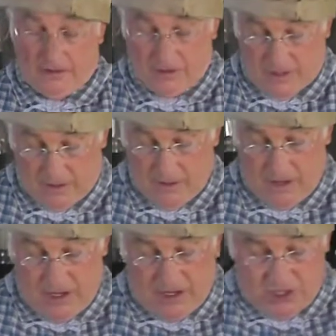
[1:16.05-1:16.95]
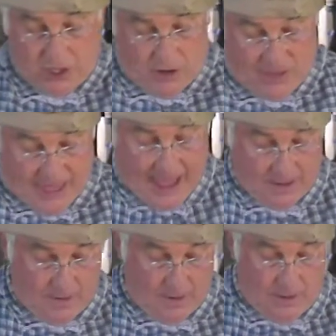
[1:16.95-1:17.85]
So to show you
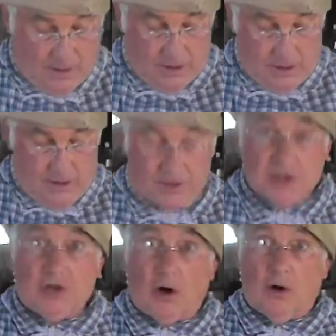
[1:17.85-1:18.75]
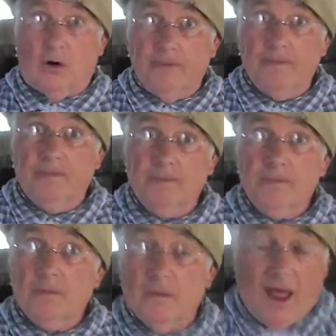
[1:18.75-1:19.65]
that, here's a circle.
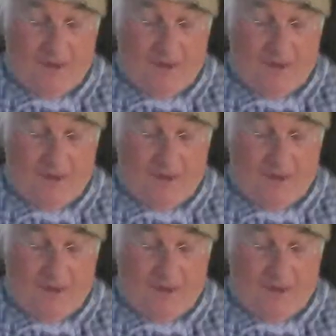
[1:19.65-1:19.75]
I've